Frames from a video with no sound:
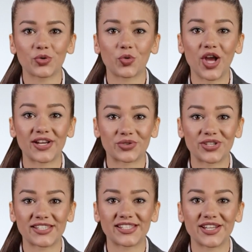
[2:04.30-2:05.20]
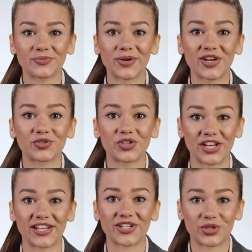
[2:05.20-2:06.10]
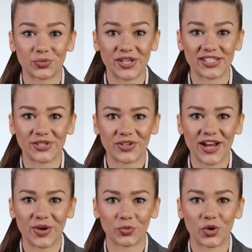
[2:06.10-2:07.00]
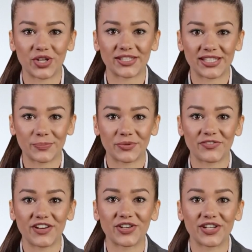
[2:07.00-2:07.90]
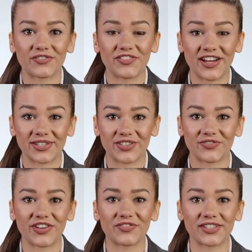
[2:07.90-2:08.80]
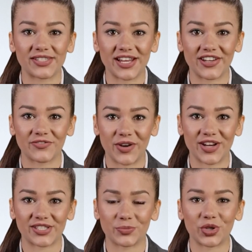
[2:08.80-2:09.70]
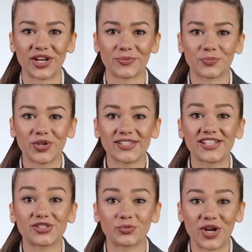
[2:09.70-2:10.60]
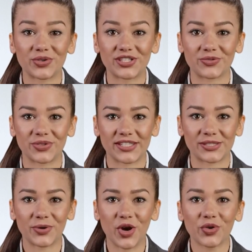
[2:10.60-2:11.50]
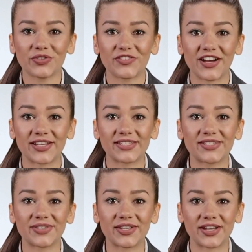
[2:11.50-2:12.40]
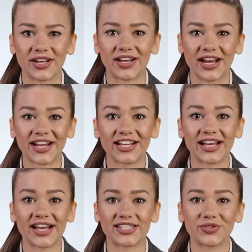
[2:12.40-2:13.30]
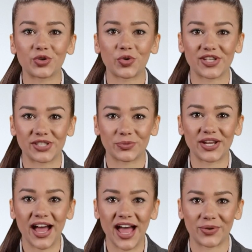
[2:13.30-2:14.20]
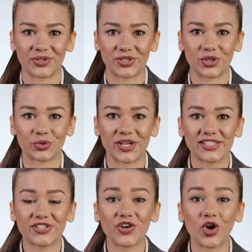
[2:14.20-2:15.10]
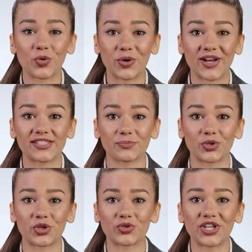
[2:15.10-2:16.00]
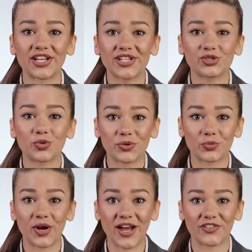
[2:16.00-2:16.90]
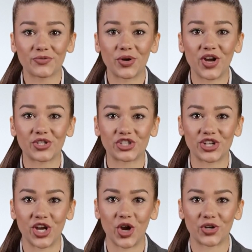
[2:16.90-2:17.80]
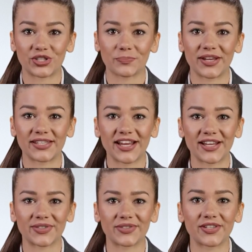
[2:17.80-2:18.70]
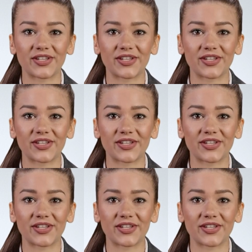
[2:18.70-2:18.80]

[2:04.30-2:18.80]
Whitelisting by creating a list of allowed words can be very effective if the set of possible inputs is relatively small and fixed. In the case of a recipe app, the list of all possible ingredients would be rather large and hard to maintain.